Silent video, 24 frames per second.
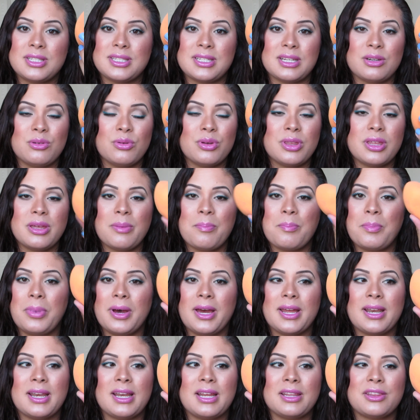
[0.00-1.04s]
stick with it,
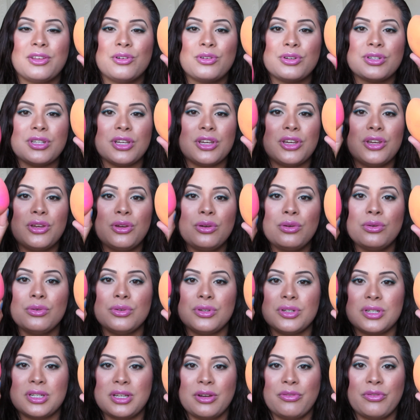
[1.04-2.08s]
but there is a
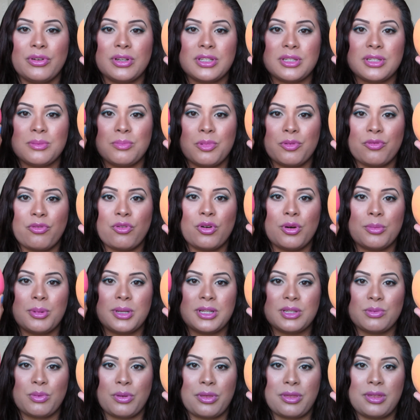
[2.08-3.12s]
huge difference in
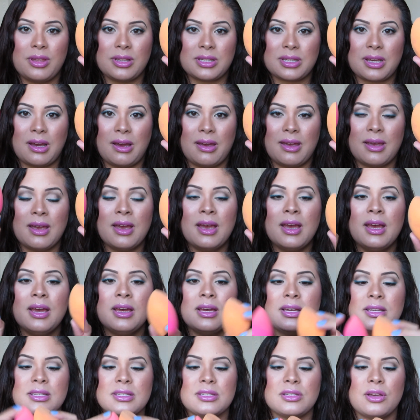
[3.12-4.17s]
performance with this guy.
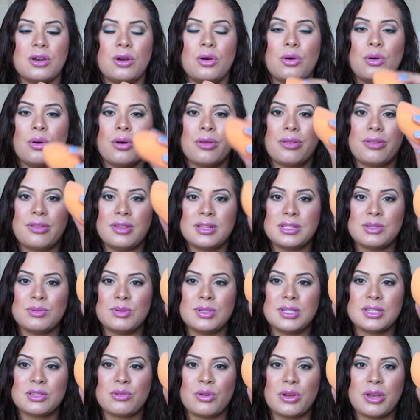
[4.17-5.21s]
So this
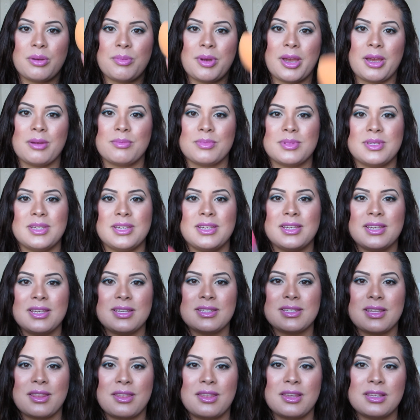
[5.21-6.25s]
one's going in my empties.
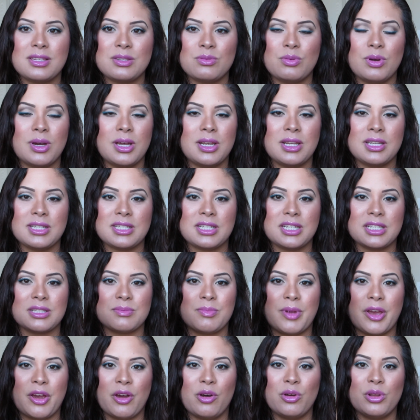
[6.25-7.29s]
This one is just
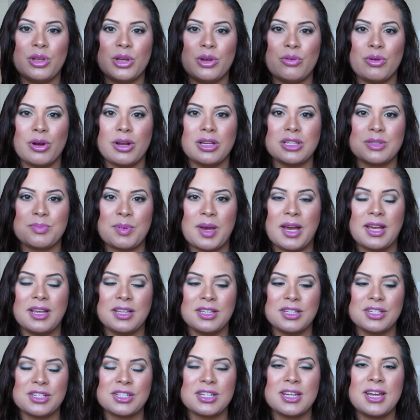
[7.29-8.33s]
my holy grail
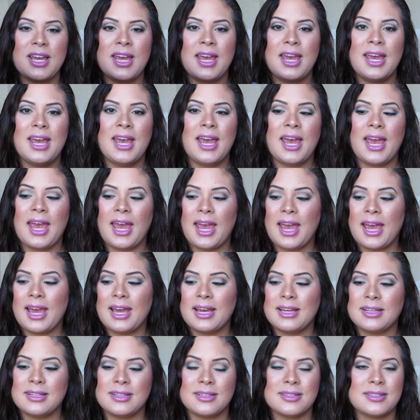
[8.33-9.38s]
sponge,
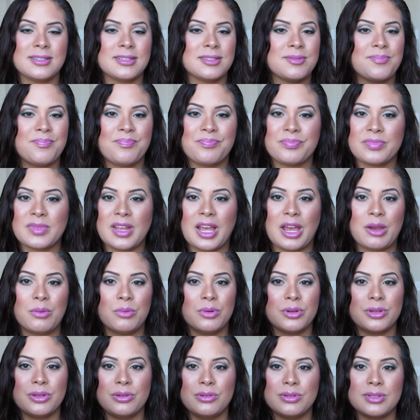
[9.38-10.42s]
and I
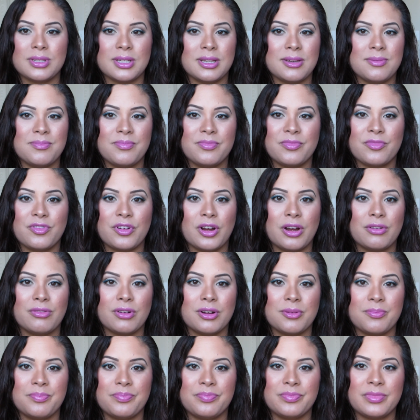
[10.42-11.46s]
will use it
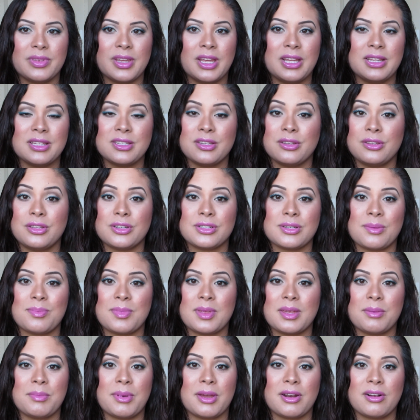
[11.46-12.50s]
forever until there's
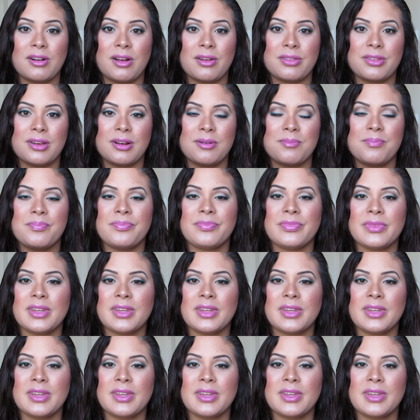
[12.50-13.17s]
something better out there.